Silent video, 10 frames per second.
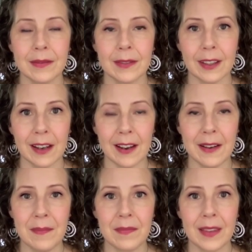
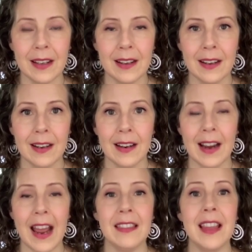Okay?
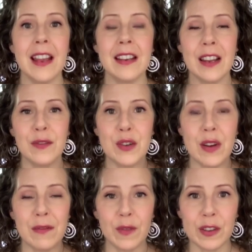And then if you
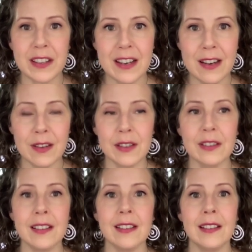had for
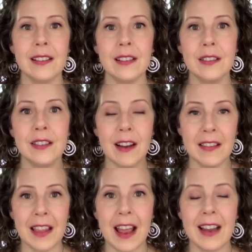years
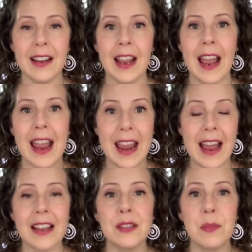done that
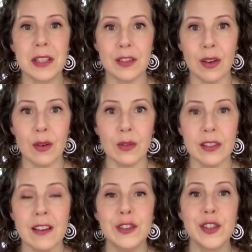and been told,
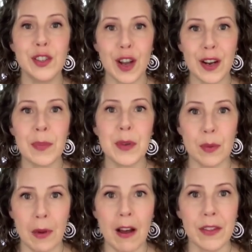shut up, you're
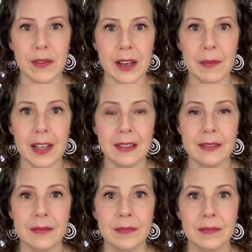bothering me,
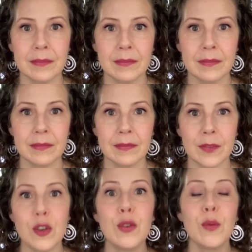
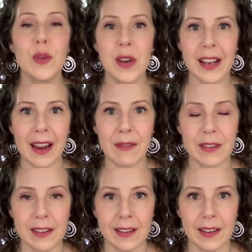you're ruining
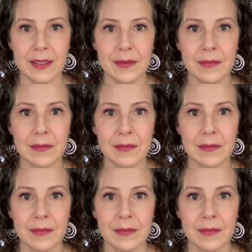everything.